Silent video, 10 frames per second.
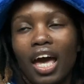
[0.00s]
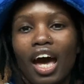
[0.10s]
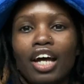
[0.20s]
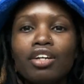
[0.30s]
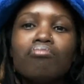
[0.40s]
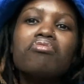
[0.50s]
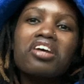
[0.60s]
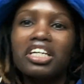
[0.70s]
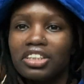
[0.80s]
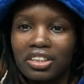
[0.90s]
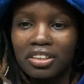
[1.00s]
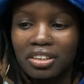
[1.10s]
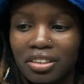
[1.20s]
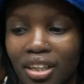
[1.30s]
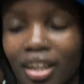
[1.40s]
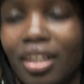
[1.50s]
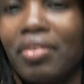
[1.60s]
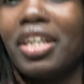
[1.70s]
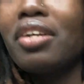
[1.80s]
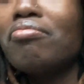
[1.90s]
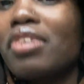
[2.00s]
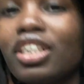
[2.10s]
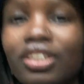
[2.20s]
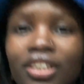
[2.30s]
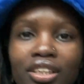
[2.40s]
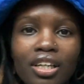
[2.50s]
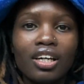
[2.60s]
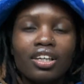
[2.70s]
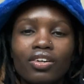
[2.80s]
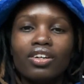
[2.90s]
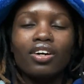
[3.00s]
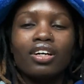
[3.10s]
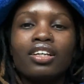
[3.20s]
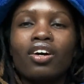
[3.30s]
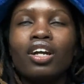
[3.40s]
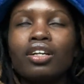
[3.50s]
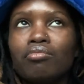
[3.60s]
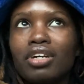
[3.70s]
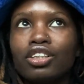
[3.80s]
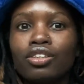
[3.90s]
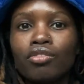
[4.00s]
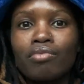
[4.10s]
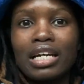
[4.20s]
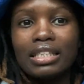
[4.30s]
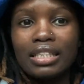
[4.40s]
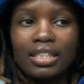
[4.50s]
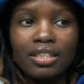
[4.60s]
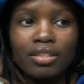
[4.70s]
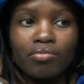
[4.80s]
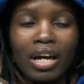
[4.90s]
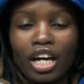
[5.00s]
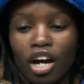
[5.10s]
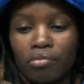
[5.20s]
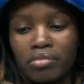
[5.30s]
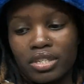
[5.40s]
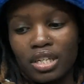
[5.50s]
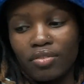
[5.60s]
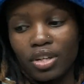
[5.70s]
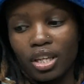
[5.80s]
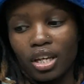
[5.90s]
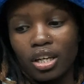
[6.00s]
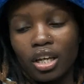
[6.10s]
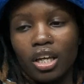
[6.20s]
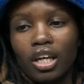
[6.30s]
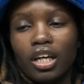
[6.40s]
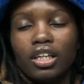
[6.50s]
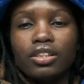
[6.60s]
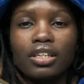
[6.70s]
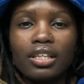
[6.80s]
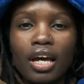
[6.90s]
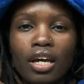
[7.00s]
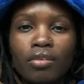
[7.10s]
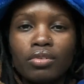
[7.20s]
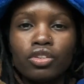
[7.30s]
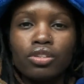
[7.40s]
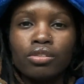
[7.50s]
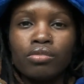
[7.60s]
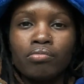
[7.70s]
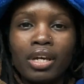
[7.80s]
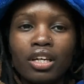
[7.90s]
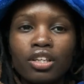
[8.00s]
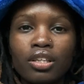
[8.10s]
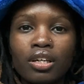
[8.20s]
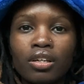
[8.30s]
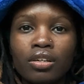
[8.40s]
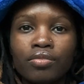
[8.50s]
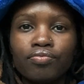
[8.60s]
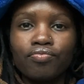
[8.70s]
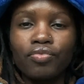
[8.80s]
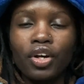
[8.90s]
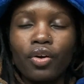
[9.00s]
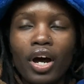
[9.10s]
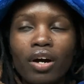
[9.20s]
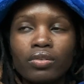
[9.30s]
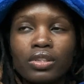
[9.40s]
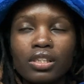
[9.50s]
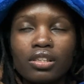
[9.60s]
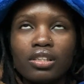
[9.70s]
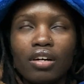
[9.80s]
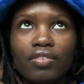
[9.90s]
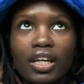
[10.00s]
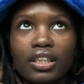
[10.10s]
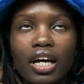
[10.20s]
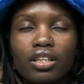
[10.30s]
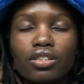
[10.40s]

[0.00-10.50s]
An impression. They made an impression. They got an impression of my teeth, my gums and everything, so that they are able to make the crowns and stuff like that.